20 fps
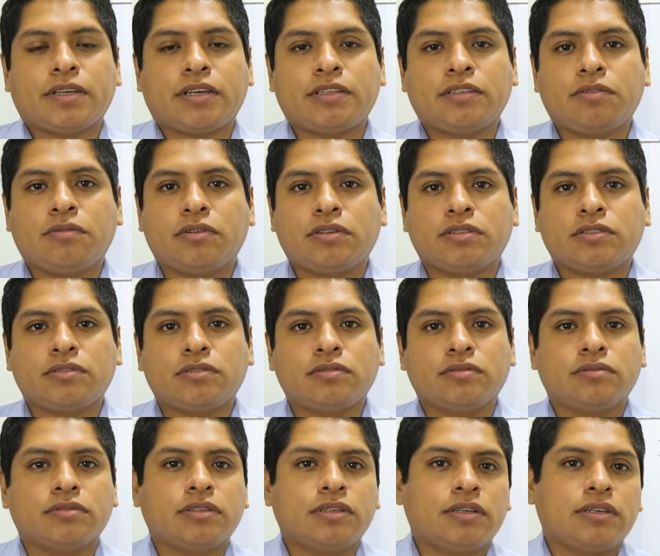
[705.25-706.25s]
and you want
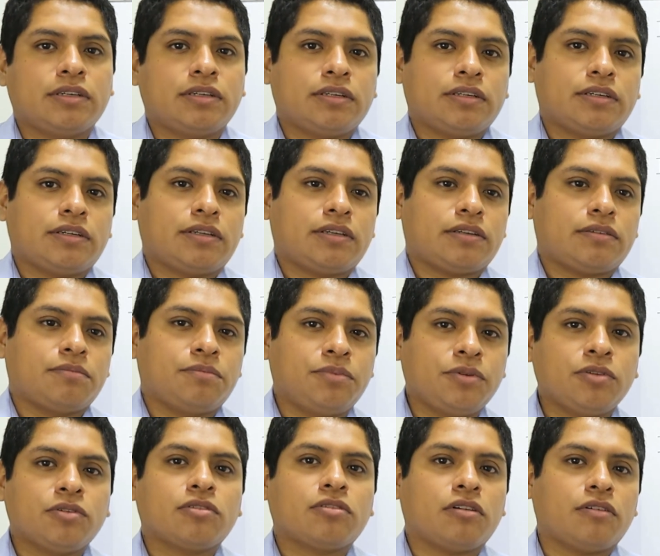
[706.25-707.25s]
to
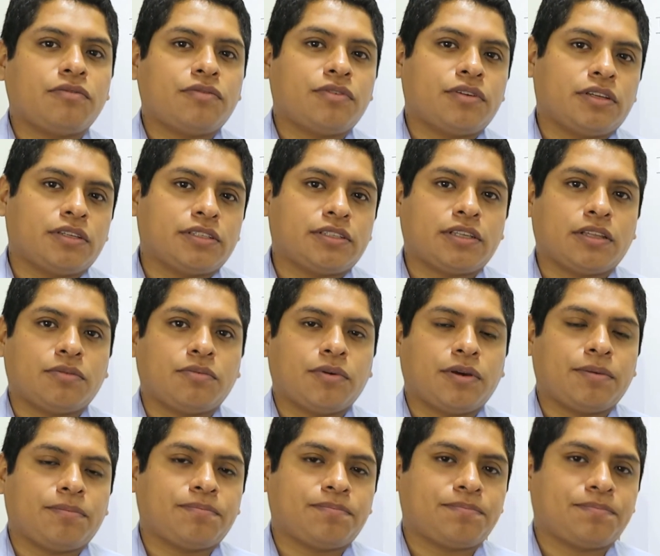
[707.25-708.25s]
build confidence that
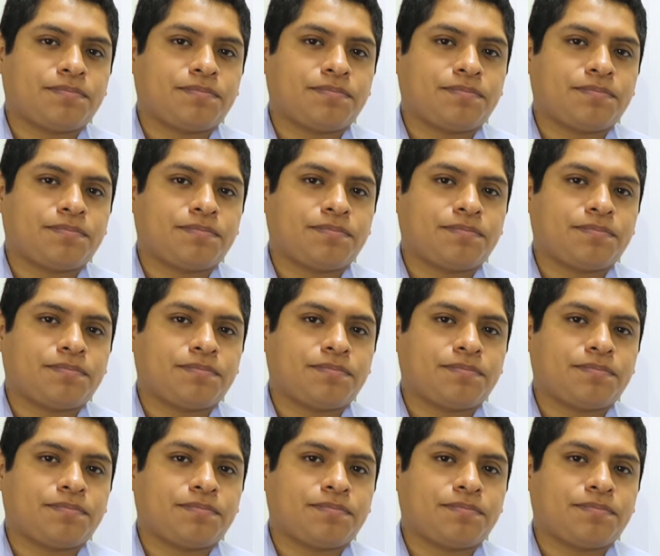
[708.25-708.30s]
way.